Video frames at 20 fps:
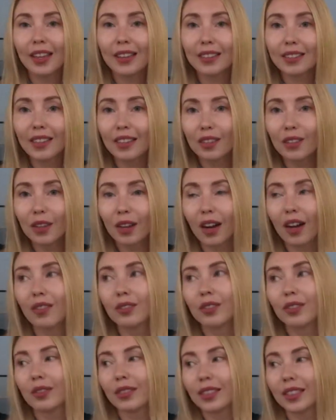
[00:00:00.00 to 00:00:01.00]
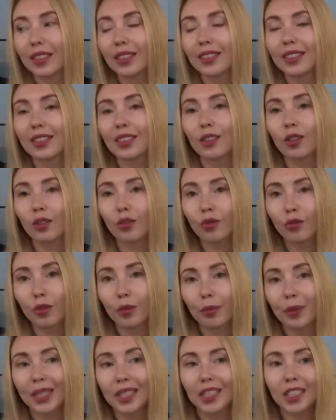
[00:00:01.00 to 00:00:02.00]
and then you have to send this
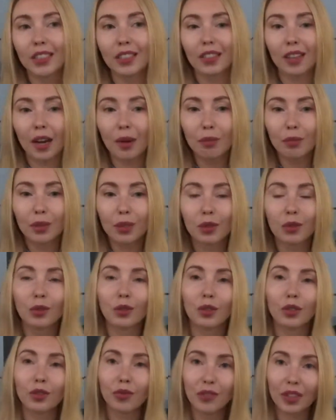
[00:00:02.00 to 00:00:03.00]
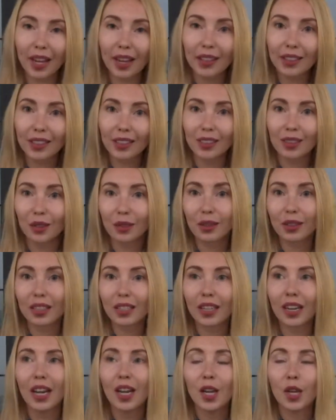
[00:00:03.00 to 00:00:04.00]
confirmation number to your friend in
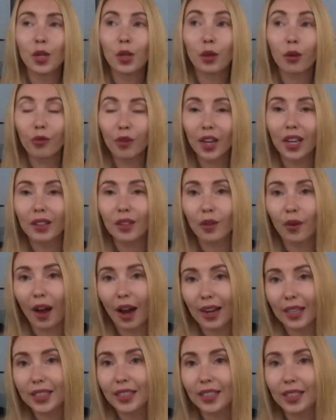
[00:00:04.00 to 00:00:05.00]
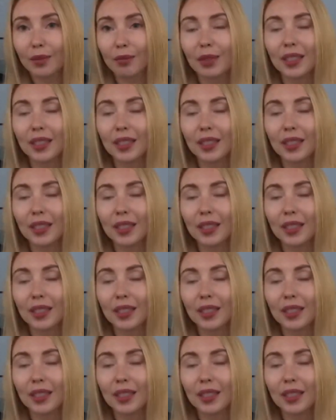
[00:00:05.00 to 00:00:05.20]
order your friend to access.